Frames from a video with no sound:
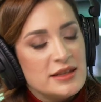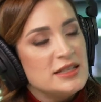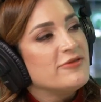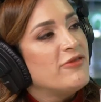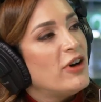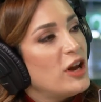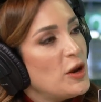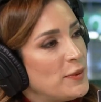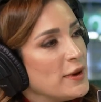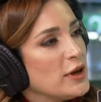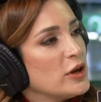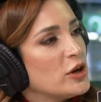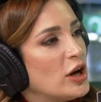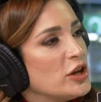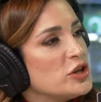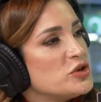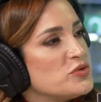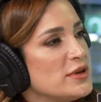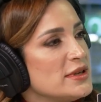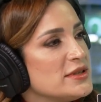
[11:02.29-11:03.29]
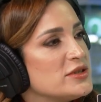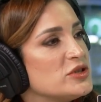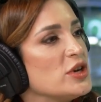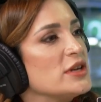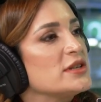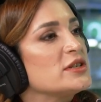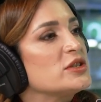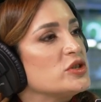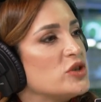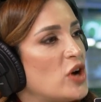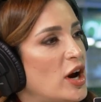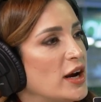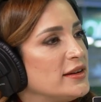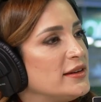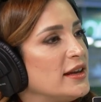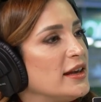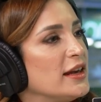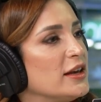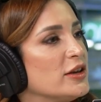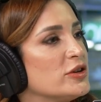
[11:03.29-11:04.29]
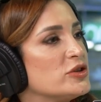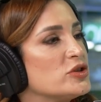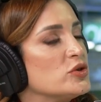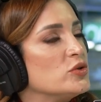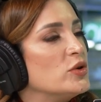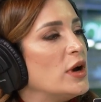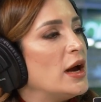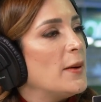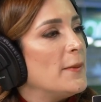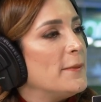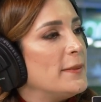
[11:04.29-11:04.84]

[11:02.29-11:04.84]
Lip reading: developing countries just starting to